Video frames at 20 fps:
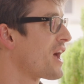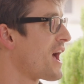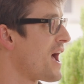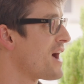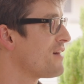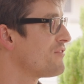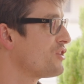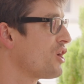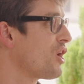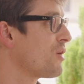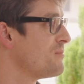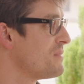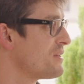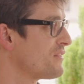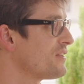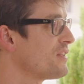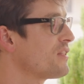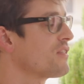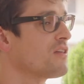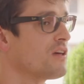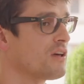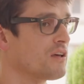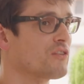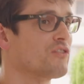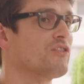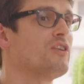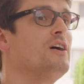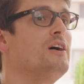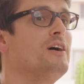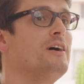to have and aren't missing
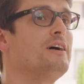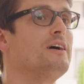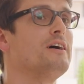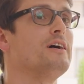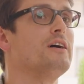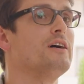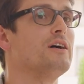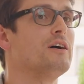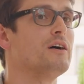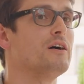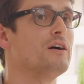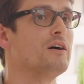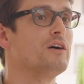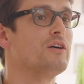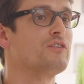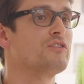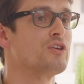things. Uh,